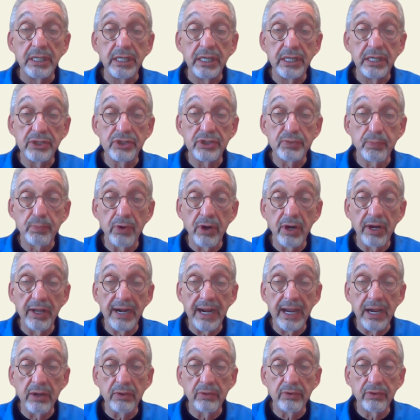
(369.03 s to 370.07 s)
is
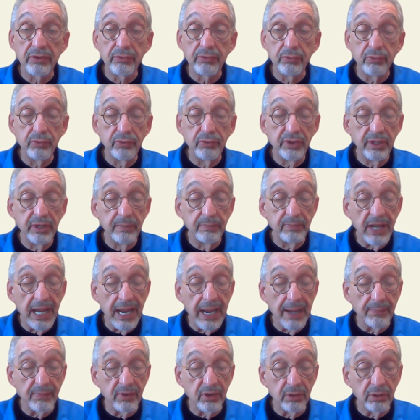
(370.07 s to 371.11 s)
brought out through the
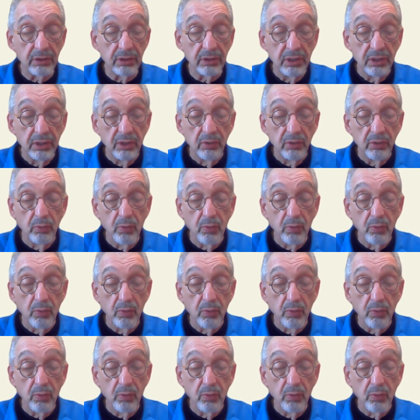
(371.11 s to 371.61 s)
abdominal